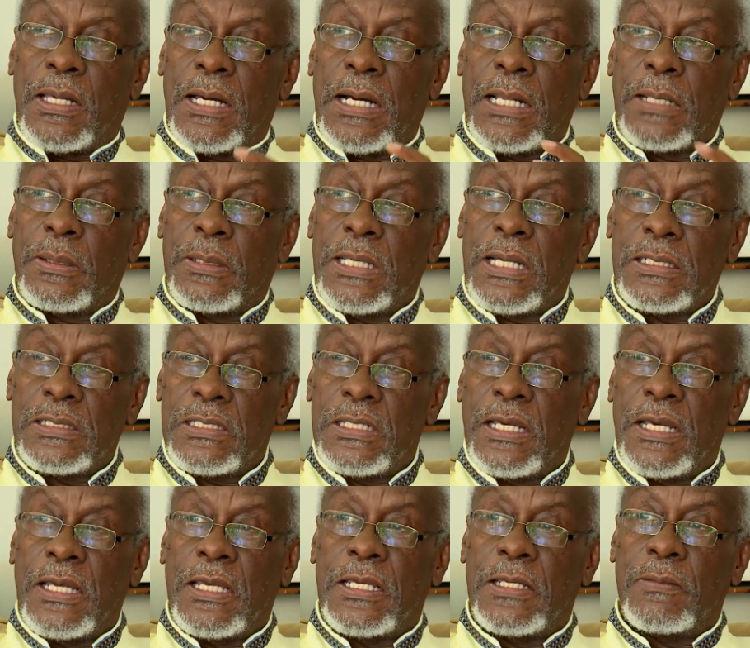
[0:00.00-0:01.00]
At that
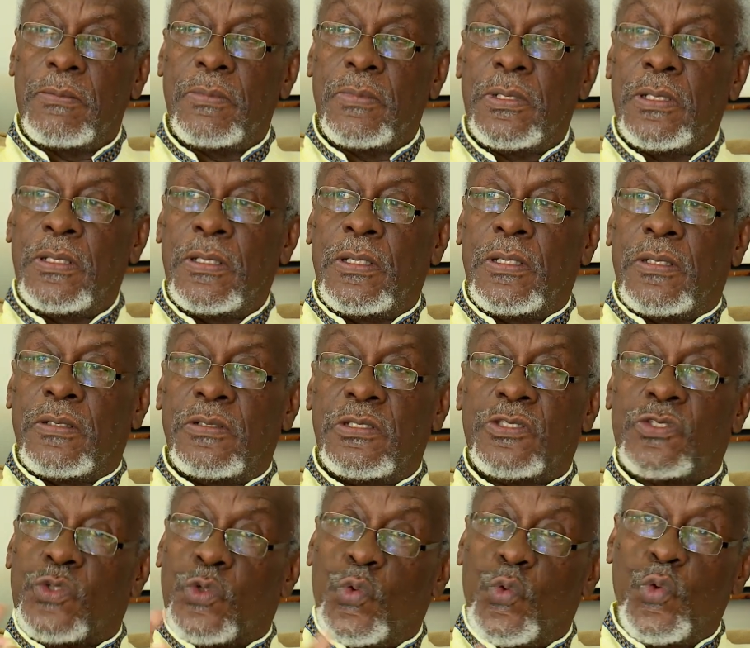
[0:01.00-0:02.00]
time, the
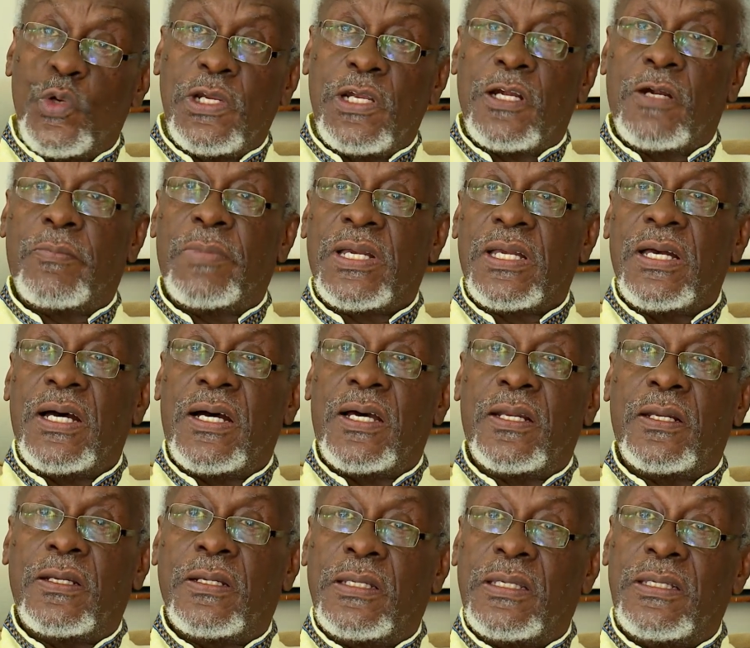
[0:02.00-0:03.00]
school year
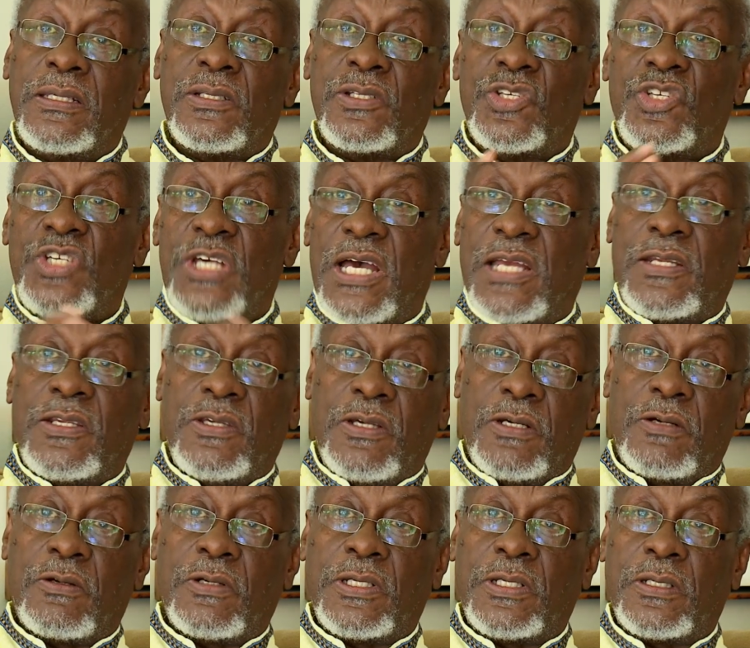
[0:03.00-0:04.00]
began in
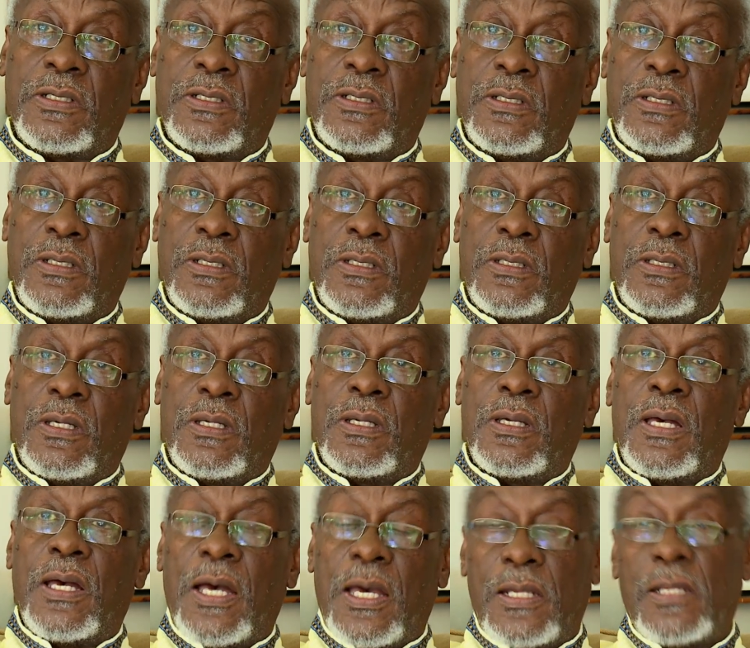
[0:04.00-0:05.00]
January
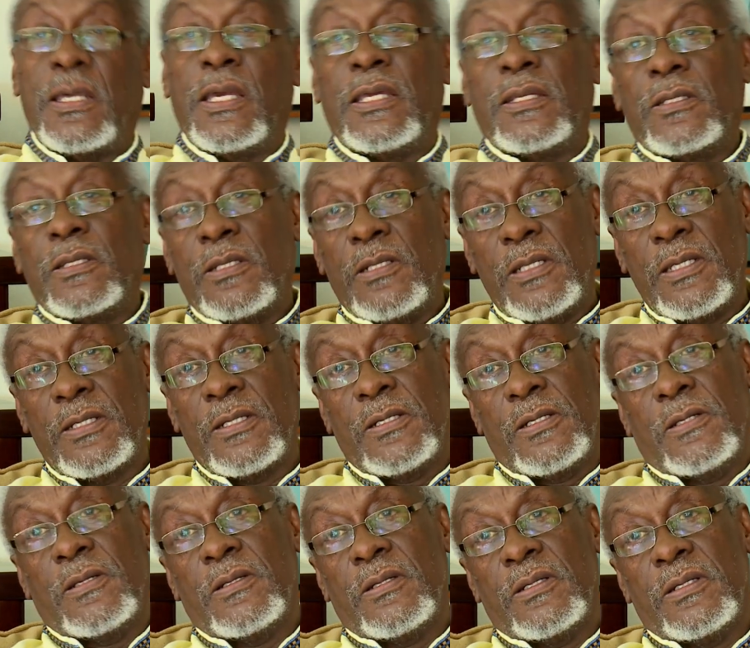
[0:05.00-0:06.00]
and ended
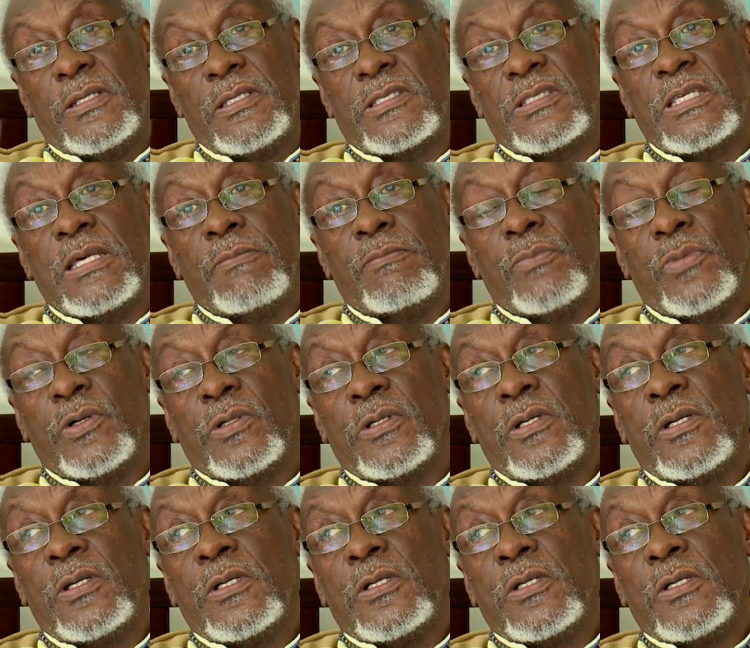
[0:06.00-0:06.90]
in December. Yes.